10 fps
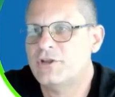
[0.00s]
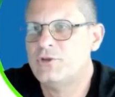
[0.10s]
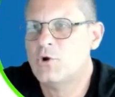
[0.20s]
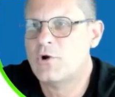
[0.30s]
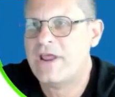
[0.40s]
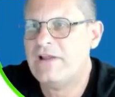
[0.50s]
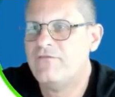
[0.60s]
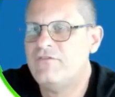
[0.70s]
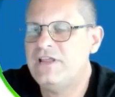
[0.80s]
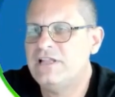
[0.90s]
the URL
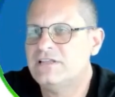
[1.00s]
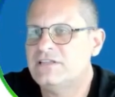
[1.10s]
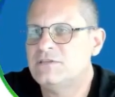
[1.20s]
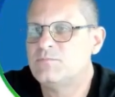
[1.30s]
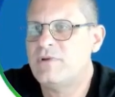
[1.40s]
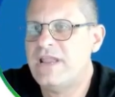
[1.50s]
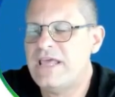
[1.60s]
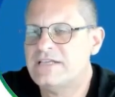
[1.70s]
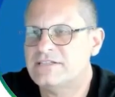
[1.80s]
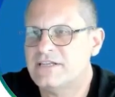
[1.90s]
field
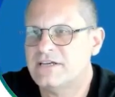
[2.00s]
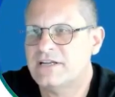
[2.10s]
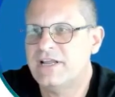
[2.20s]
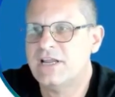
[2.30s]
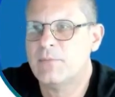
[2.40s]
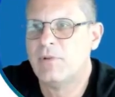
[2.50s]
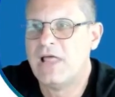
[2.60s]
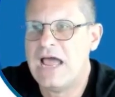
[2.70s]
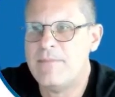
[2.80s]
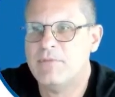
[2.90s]
displays the clickable
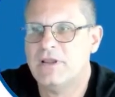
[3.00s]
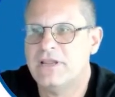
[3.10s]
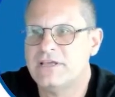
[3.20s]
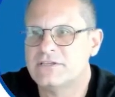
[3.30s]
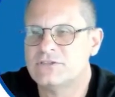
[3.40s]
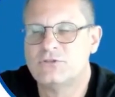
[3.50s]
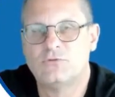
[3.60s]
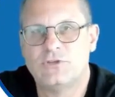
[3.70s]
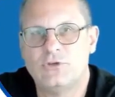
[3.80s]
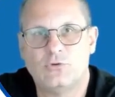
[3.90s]
hyperlinks to
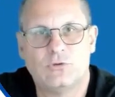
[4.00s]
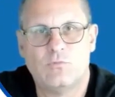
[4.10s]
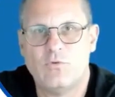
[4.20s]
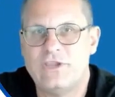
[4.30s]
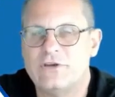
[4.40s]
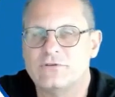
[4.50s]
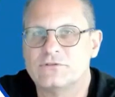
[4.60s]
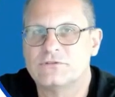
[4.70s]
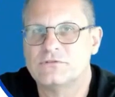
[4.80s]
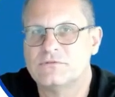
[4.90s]
the YouTube
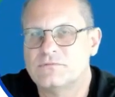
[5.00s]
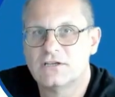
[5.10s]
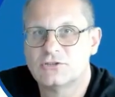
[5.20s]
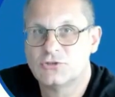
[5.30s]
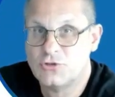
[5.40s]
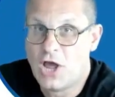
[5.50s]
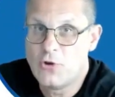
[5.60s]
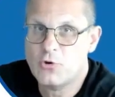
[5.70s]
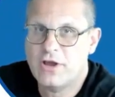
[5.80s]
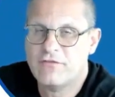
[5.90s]
videos. So now
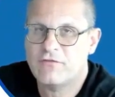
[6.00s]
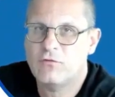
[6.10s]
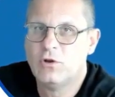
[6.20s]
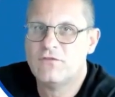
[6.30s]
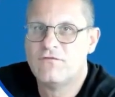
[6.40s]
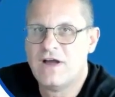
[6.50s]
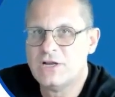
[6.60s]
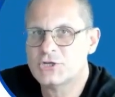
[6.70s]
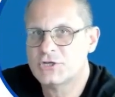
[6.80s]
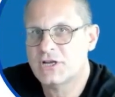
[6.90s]
you have a fully
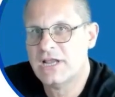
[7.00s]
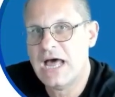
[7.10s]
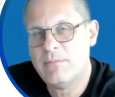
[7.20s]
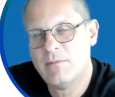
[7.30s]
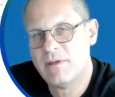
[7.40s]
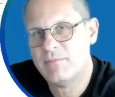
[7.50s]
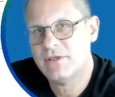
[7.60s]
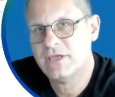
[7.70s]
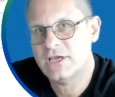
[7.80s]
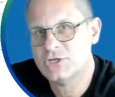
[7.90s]
functional ABAP
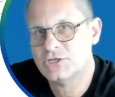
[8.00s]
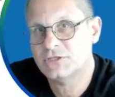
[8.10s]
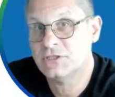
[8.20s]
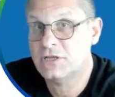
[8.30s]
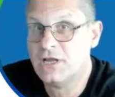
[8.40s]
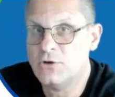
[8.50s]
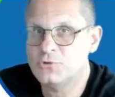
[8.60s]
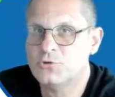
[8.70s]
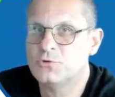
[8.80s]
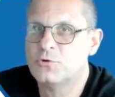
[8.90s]
application that allows
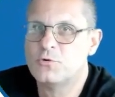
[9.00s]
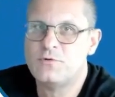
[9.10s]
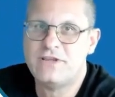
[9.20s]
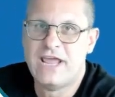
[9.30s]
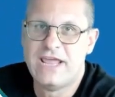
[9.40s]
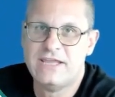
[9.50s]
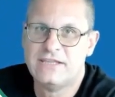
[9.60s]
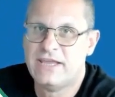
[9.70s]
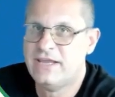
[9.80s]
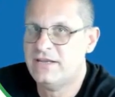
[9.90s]
you to create,
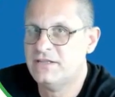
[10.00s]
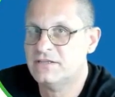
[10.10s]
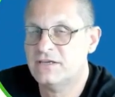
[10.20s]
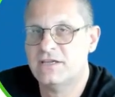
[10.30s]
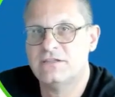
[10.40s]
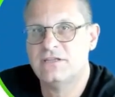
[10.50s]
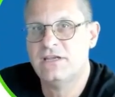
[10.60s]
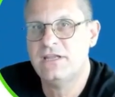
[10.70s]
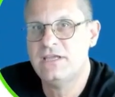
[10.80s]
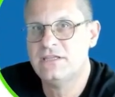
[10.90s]
edit and
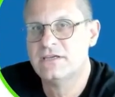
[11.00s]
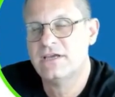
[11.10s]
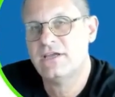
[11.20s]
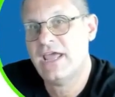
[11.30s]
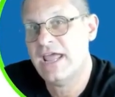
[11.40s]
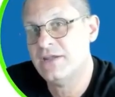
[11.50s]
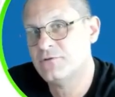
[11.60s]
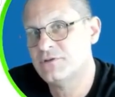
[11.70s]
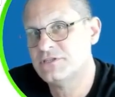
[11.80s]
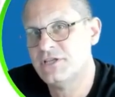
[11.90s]
delete
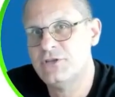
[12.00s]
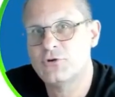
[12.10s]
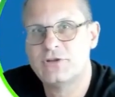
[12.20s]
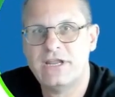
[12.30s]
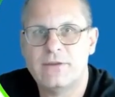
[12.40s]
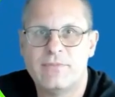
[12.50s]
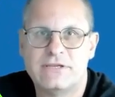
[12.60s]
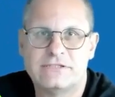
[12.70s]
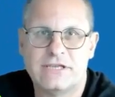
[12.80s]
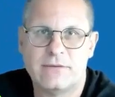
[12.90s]
entries in your
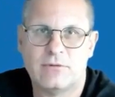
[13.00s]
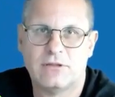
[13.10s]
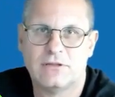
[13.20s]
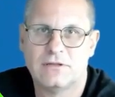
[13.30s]
database table.